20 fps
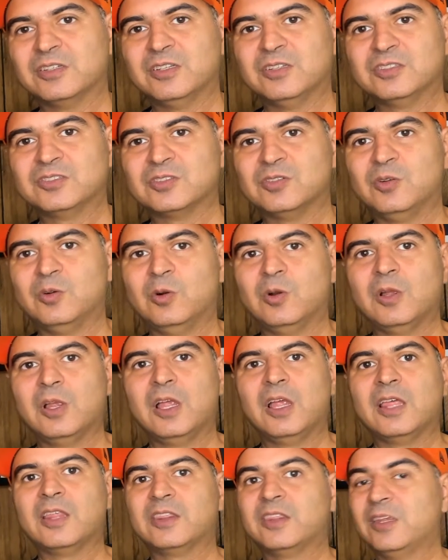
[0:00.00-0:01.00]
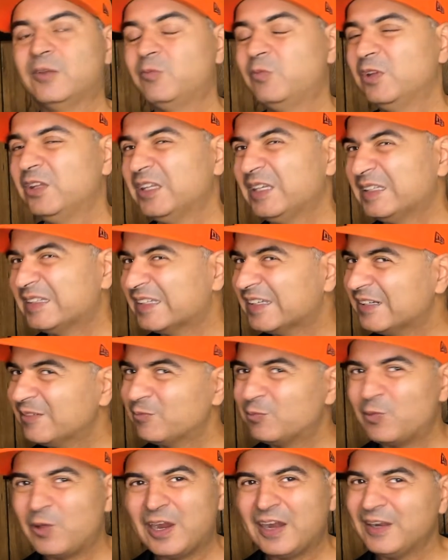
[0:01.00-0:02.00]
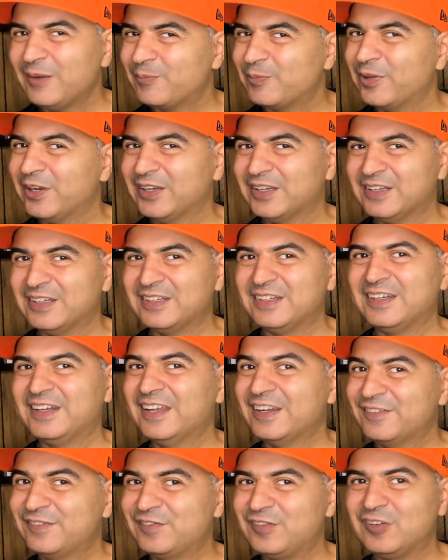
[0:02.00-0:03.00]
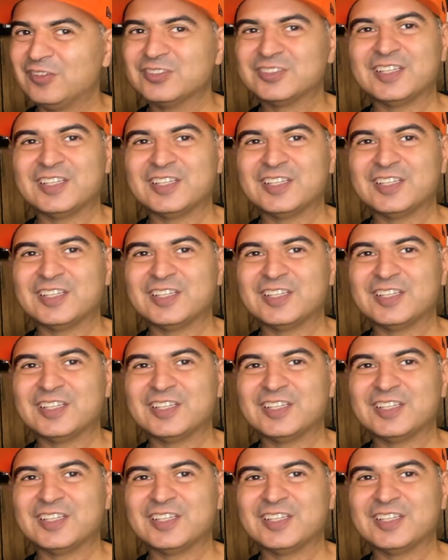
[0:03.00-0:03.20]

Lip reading: So they really didn't want to bring in Nick Foles.